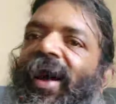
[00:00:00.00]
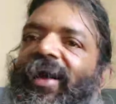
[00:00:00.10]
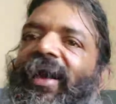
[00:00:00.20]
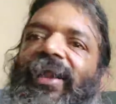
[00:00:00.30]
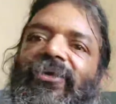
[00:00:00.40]

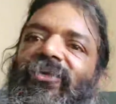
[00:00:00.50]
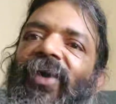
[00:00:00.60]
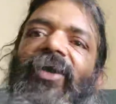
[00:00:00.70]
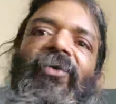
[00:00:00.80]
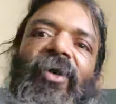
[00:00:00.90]
again
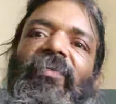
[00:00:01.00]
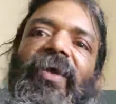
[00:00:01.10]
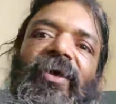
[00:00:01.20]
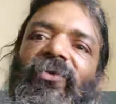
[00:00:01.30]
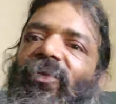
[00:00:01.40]
square root of
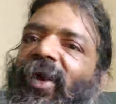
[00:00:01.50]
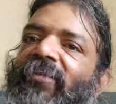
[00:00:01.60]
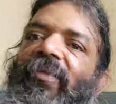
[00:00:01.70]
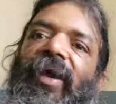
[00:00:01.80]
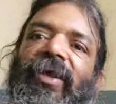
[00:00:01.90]
a
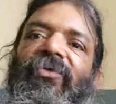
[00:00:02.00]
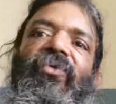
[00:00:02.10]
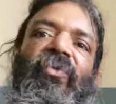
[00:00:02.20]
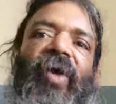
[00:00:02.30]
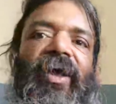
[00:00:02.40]
square
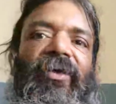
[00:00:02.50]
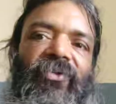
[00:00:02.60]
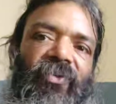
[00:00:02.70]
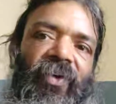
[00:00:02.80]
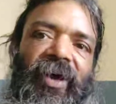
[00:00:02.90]
minus y
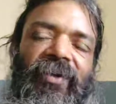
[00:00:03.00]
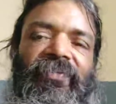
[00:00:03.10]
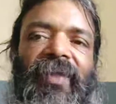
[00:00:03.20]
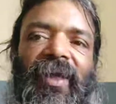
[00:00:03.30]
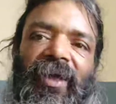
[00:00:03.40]
square
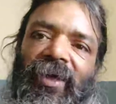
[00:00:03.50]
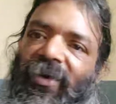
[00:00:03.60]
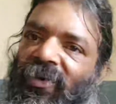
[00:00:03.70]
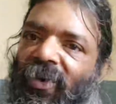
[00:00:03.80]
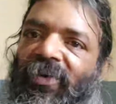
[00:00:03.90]

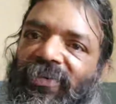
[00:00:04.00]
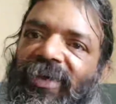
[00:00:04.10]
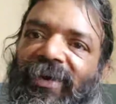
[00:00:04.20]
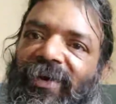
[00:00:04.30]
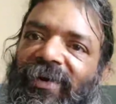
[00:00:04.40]
cos
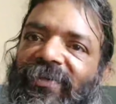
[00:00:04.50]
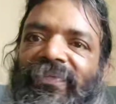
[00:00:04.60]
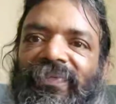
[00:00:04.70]
theta,